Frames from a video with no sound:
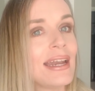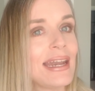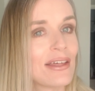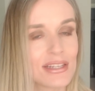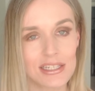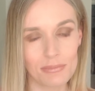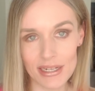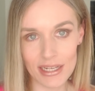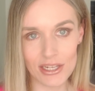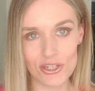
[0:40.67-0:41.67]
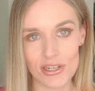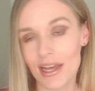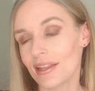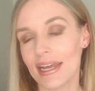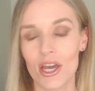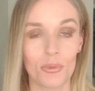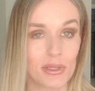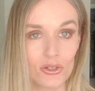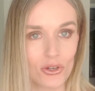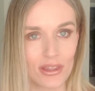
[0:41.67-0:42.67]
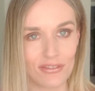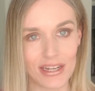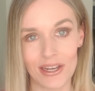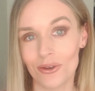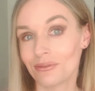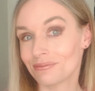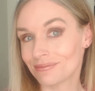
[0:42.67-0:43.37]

Now this has been Nikki Chanel and I hope you enjoy the video.